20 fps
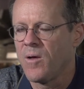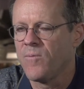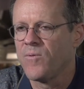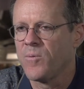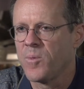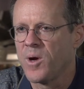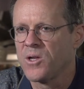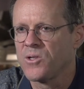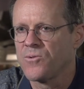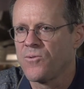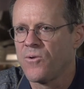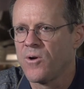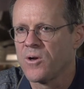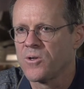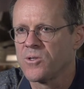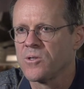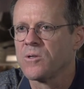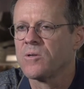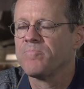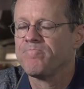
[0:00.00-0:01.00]
the mice for
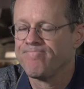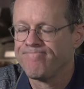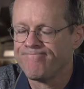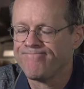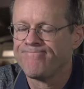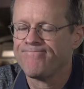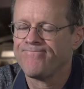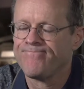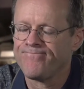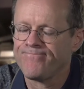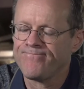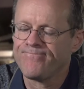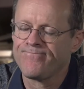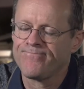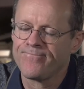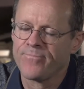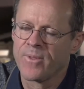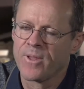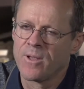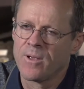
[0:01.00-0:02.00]
us. So it
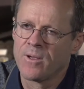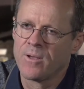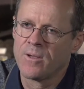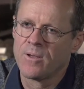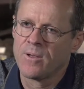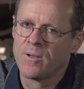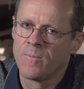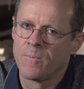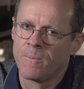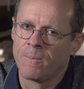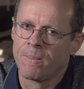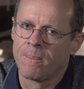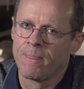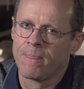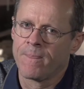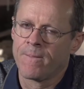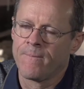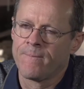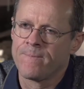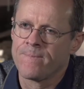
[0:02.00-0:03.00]
was microprocessor
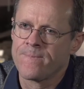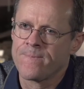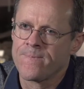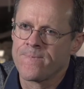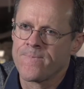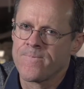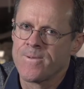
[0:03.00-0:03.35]
plus.